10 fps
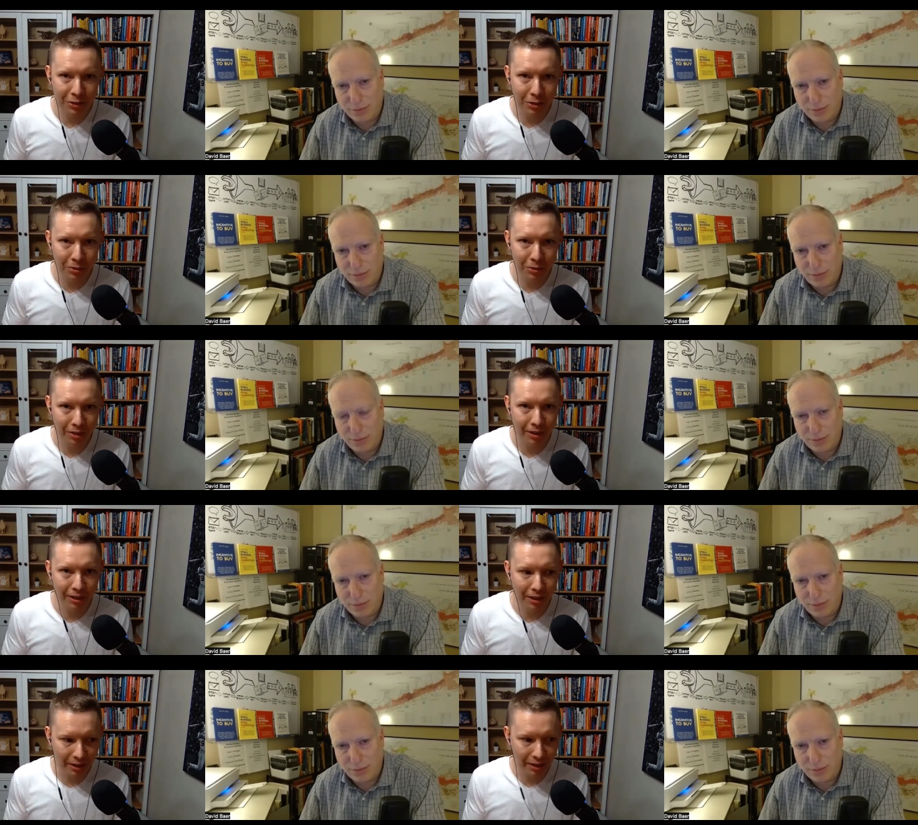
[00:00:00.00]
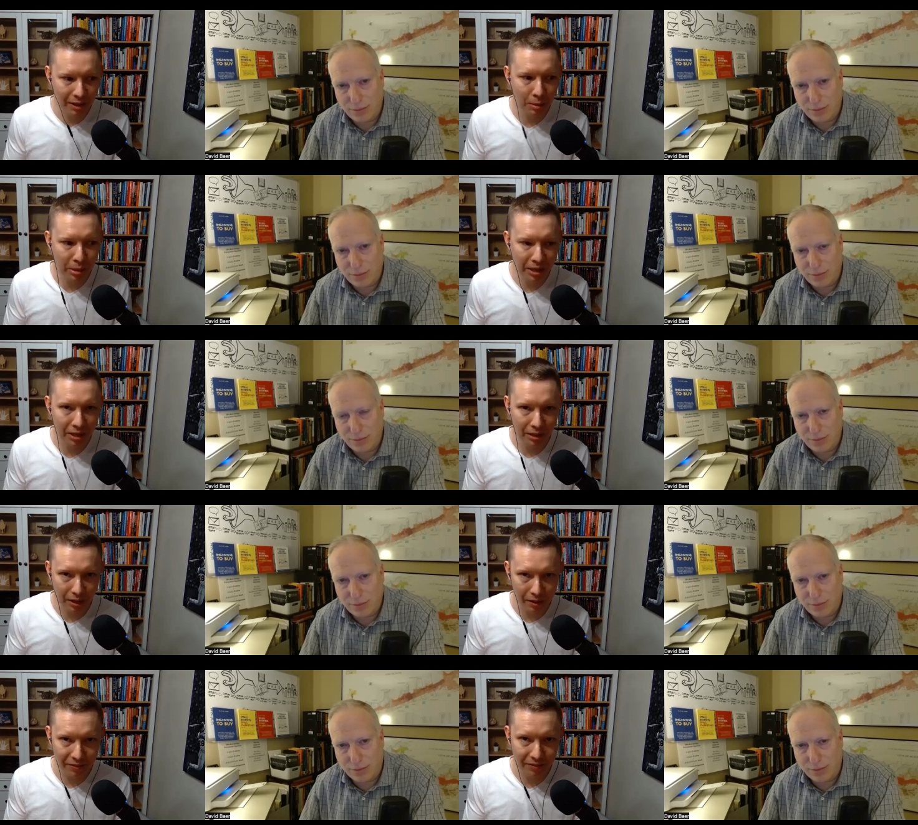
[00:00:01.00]
Speaker 1: too thin. I think in the beginning, like
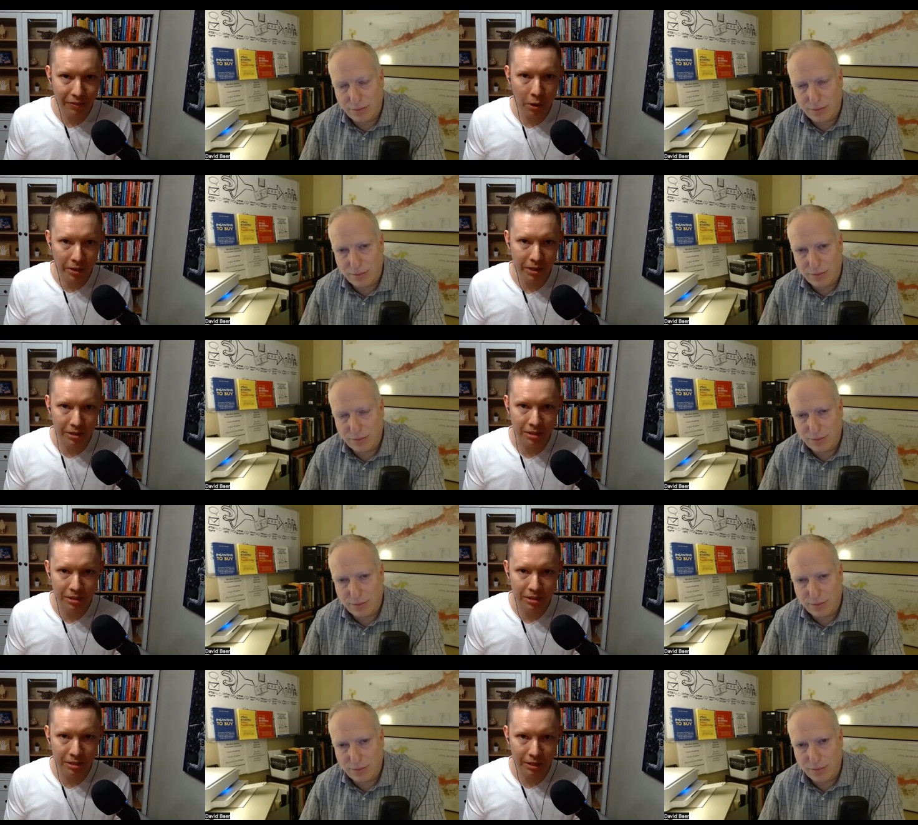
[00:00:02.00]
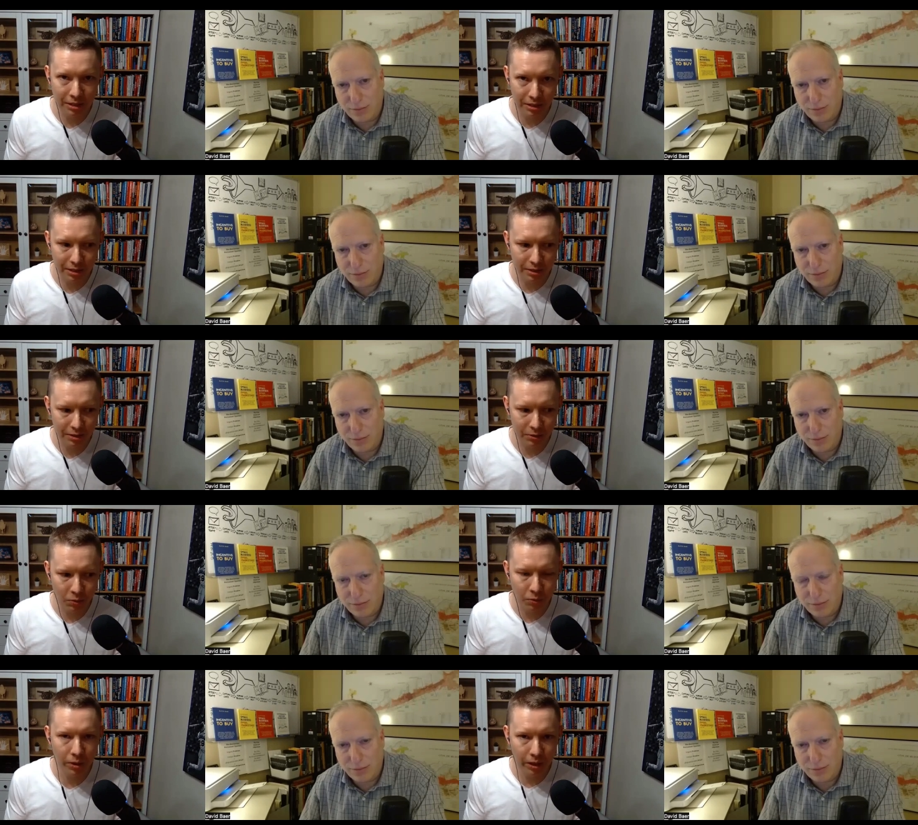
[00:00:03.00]
focus is, is
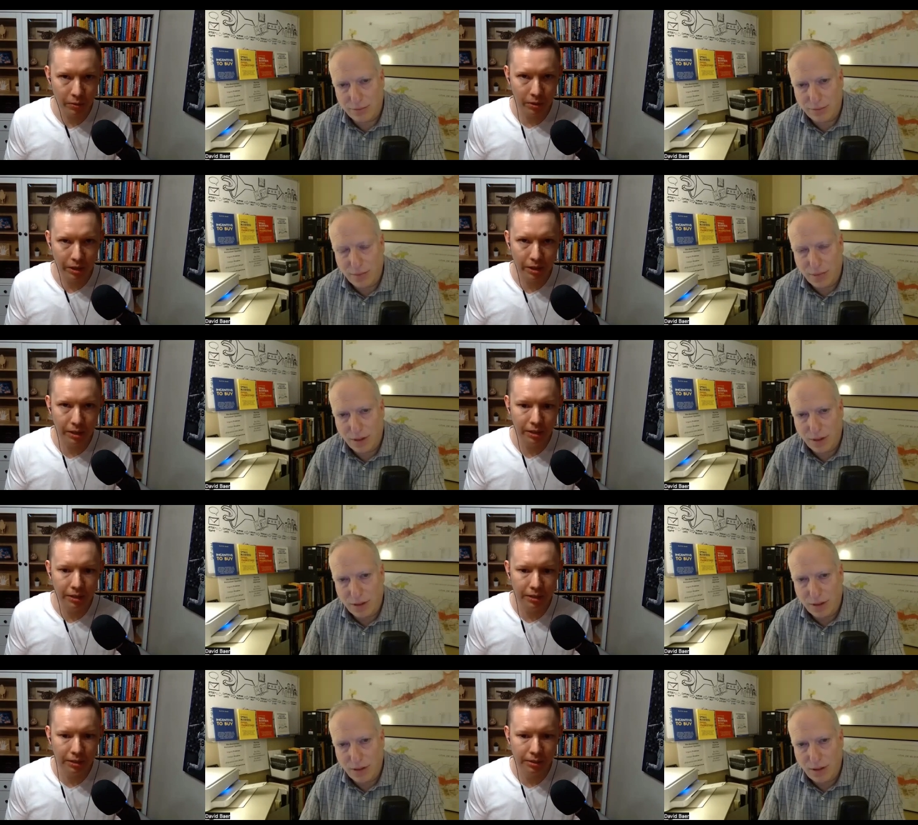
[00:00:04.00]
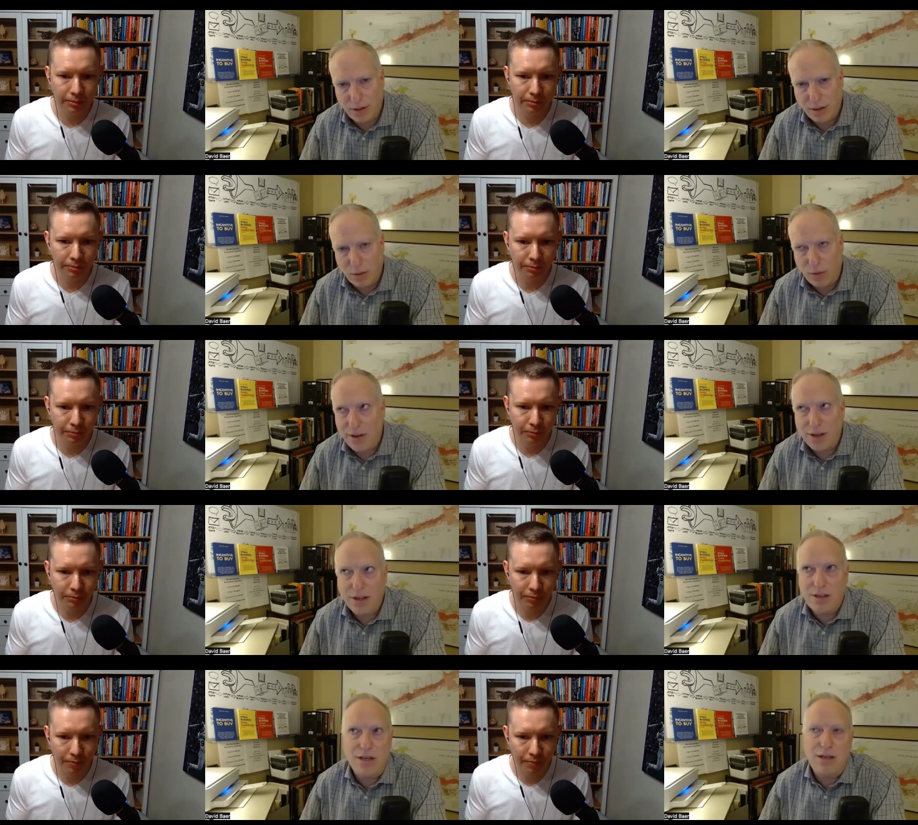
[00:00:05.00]
really, really key.
Speaker 2: Well, I
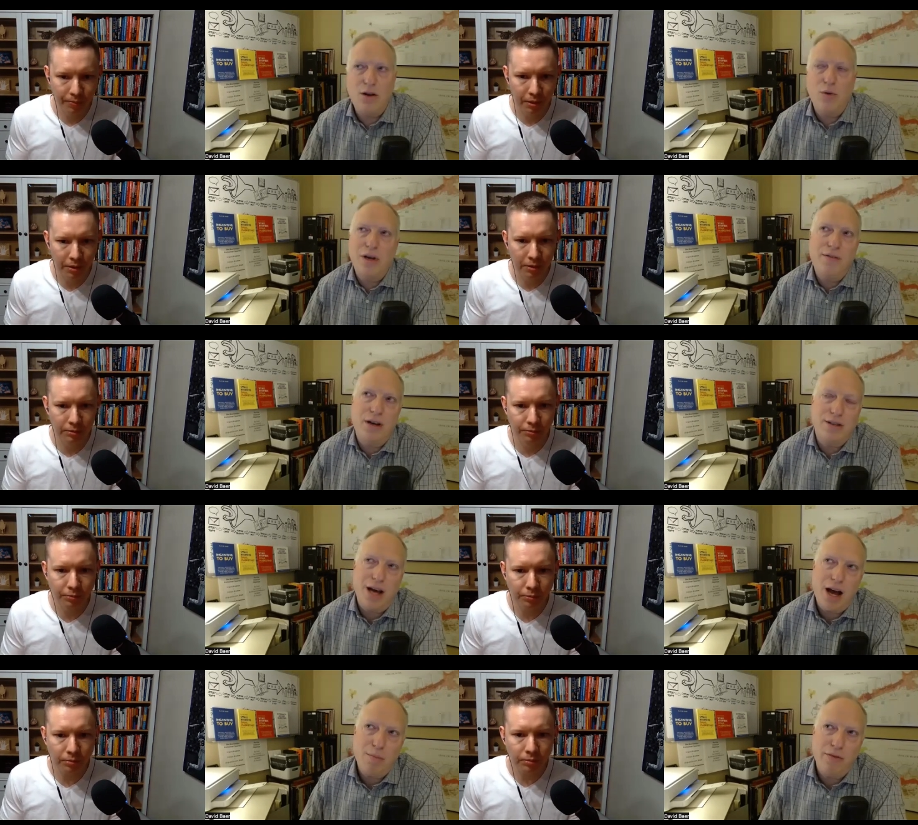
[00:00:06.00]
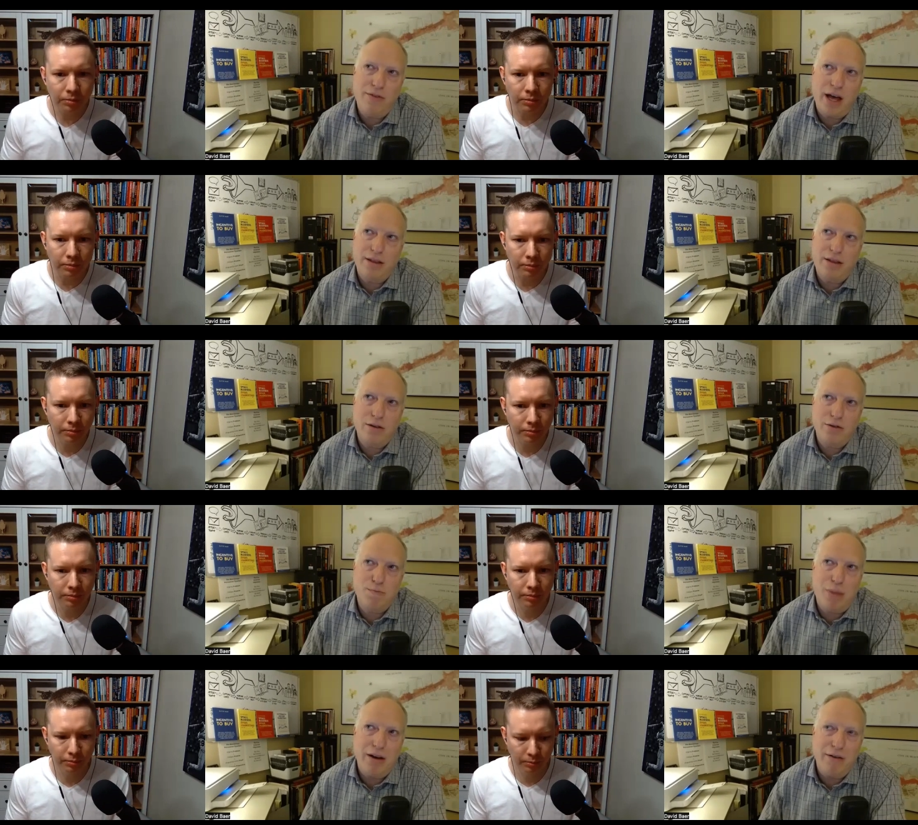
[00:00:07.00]
think, you know, even on top of that, that there's
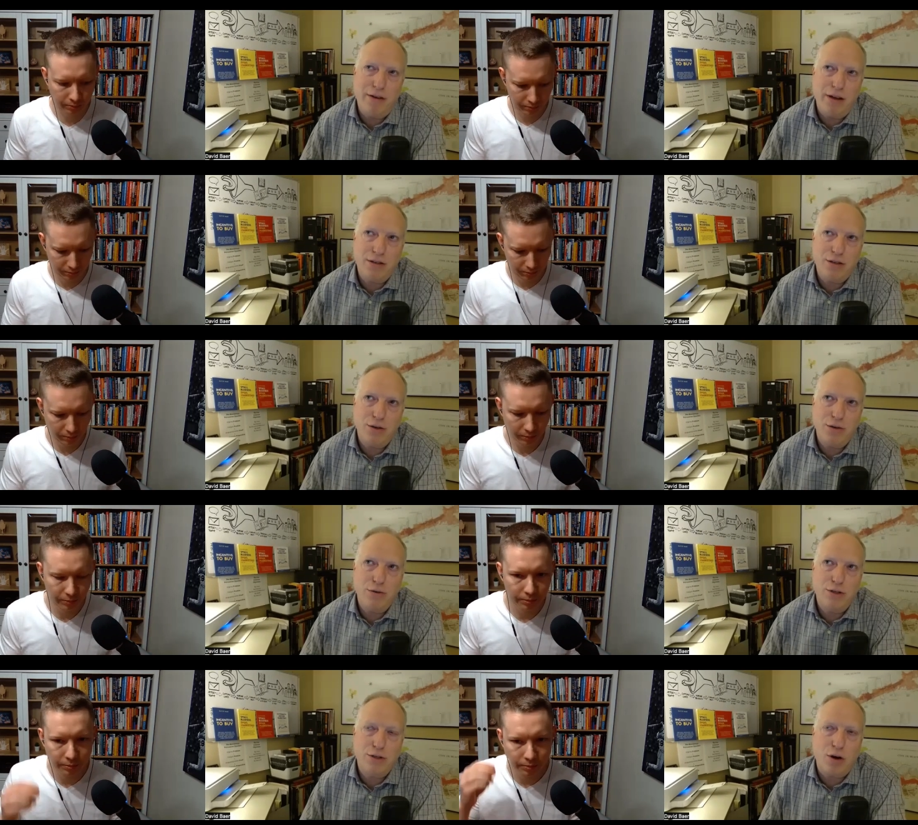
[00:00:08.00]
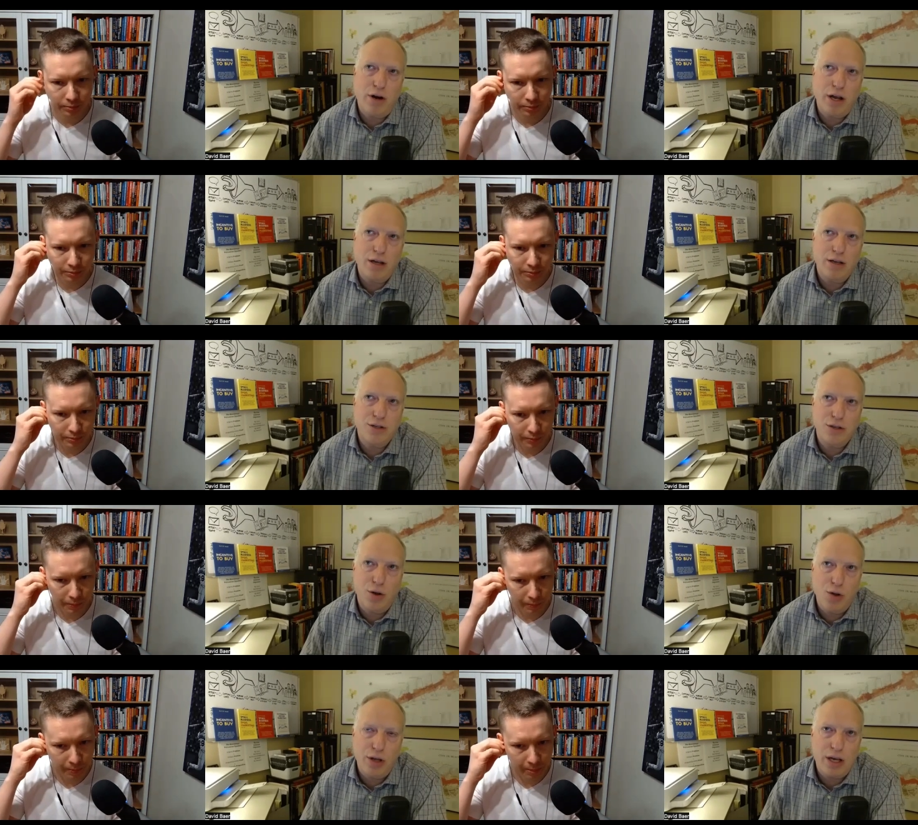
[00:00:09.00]
benefit to starting
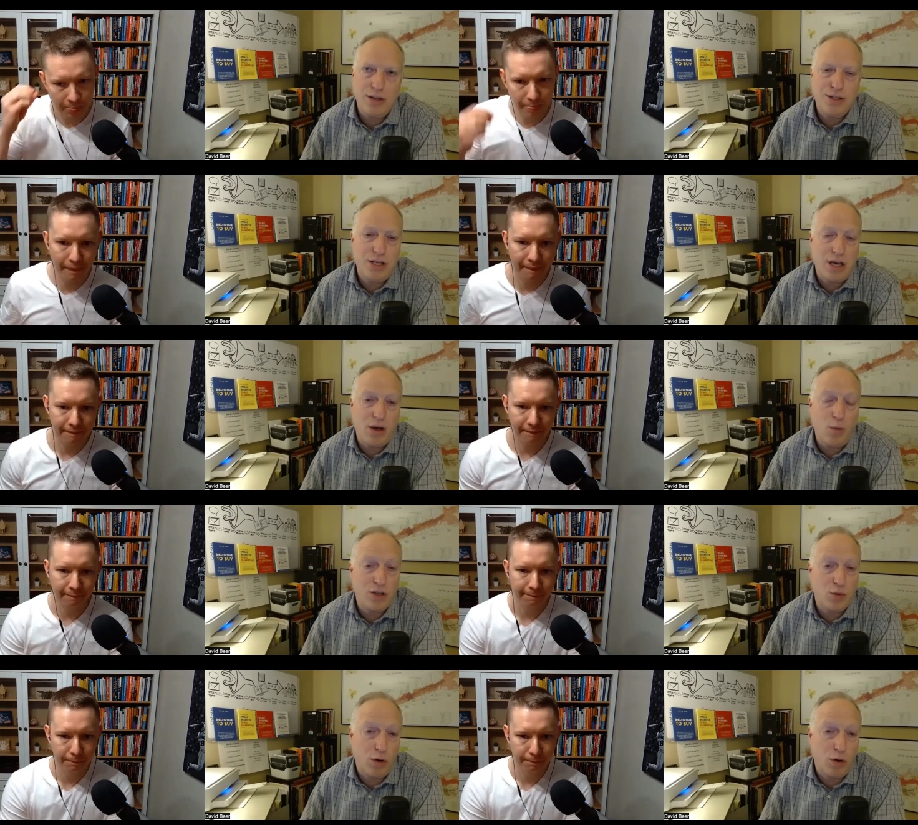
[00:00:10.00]
slowly, seeing what's